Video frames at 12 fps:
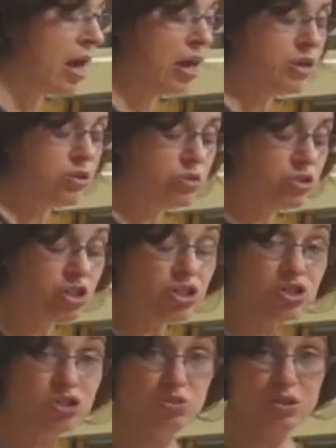And you would
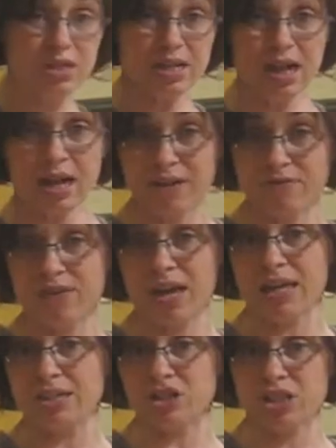just use a knife
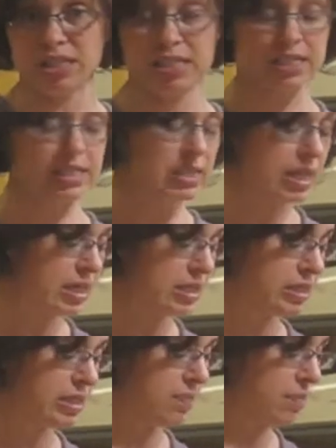and just
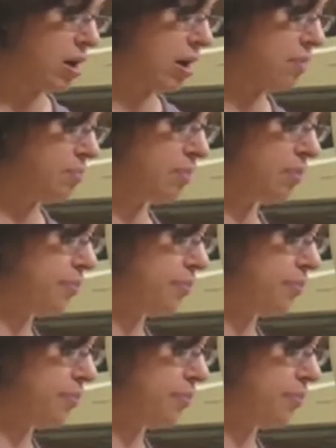slice them up.